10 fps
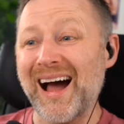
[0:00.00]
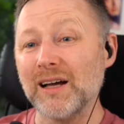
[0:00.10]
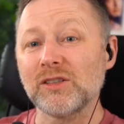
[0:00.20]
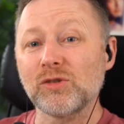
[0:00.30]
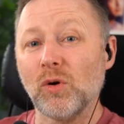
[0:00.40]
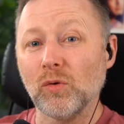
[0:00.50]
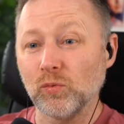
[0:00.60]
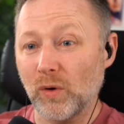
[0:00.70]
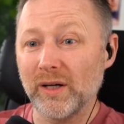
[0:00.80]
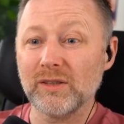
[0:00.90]
I saw
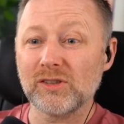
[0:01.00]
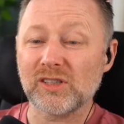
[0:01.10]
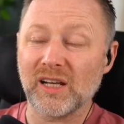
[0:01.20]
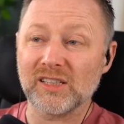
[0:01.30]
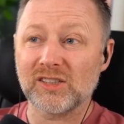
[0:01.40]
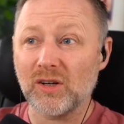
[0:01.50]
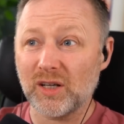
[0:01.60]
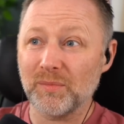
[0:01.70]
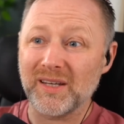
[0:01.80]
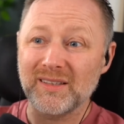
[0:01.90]
once and it stuck
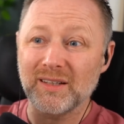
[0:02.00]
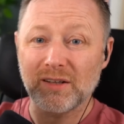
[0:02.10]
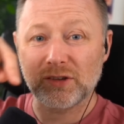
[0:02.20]
in my head and I